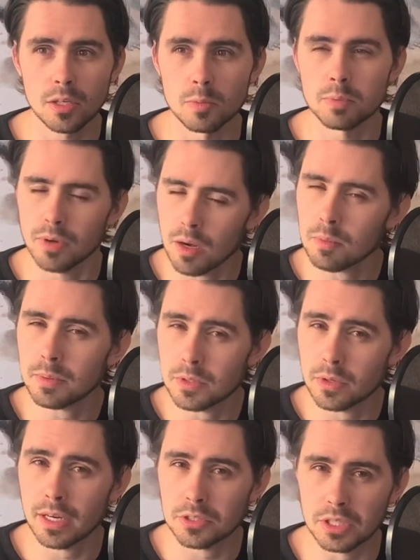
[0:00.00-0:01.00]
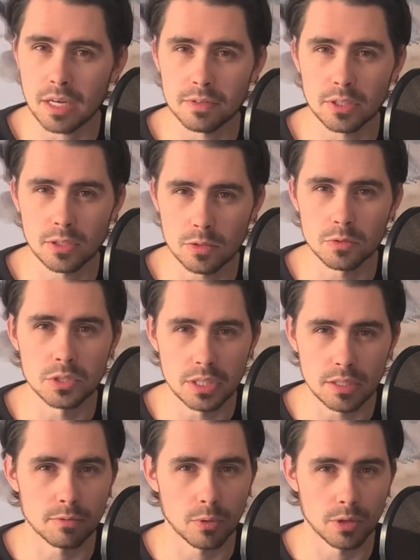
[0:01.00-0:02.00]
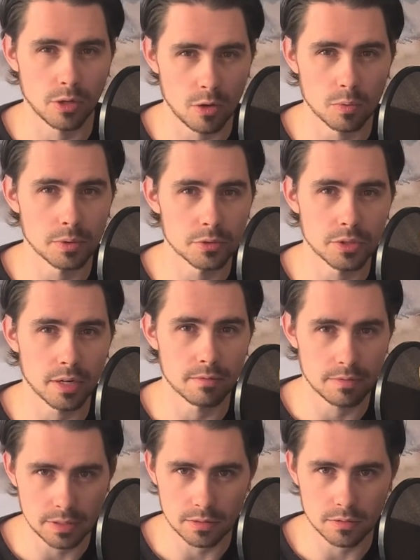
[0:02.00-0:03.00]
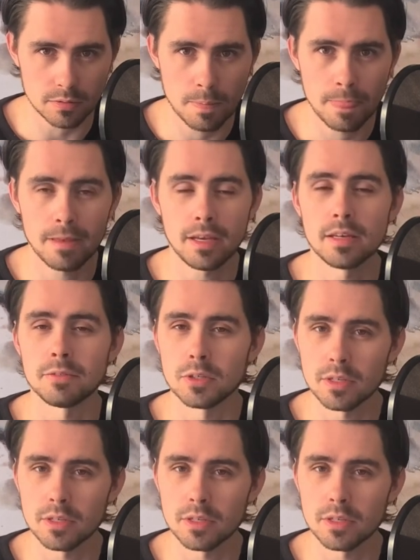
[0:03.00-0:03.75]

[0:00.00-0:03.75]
probably don't actually have a huge need for an all-wheel drive vehicle. If you live